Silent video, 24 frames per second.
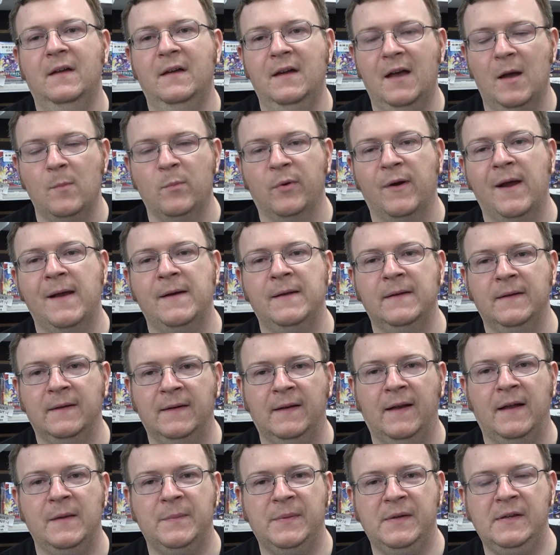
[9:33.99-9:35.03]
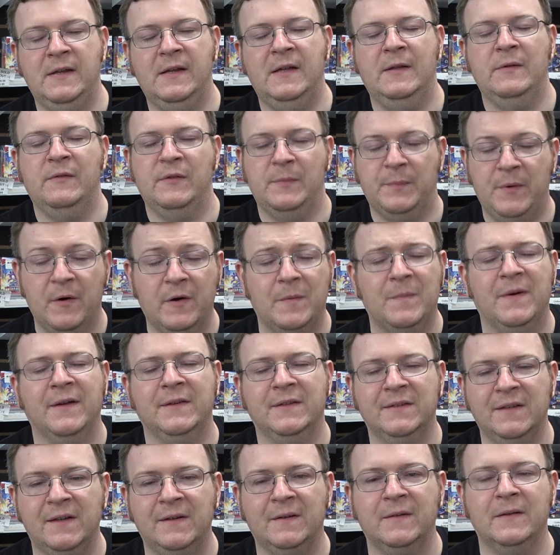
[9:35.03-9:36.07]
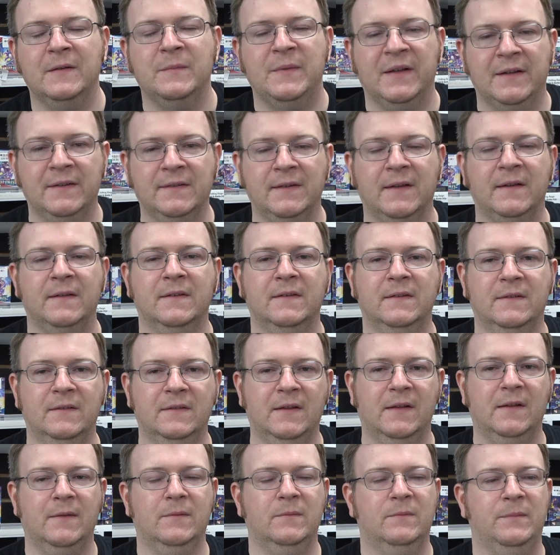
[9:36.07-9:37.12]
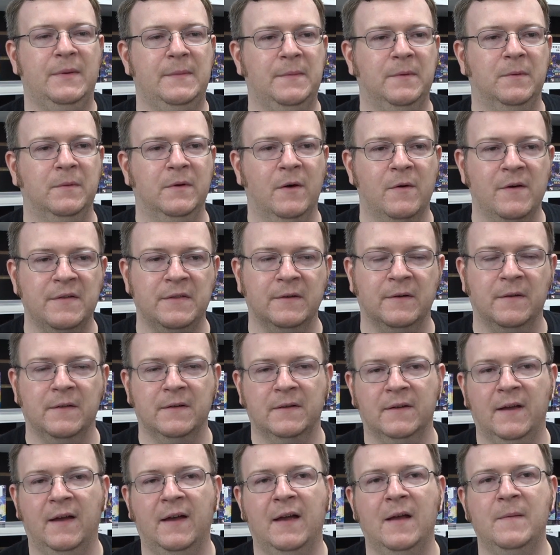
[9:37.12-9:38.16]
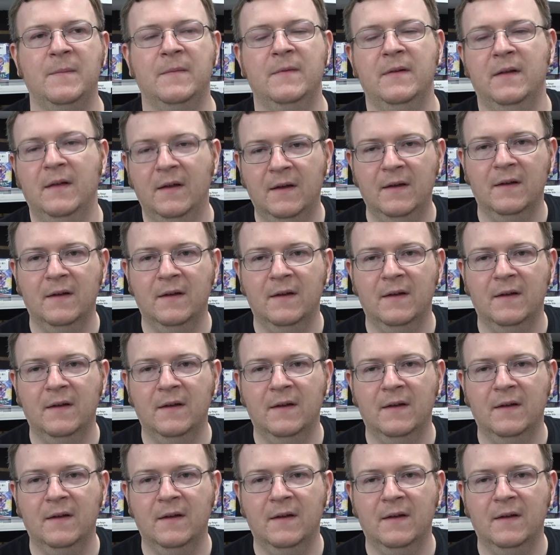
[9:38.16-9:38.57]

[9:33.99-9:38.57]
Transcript: a branding and an IP with Pokemon Center. It makes sense. People will go on there all the time.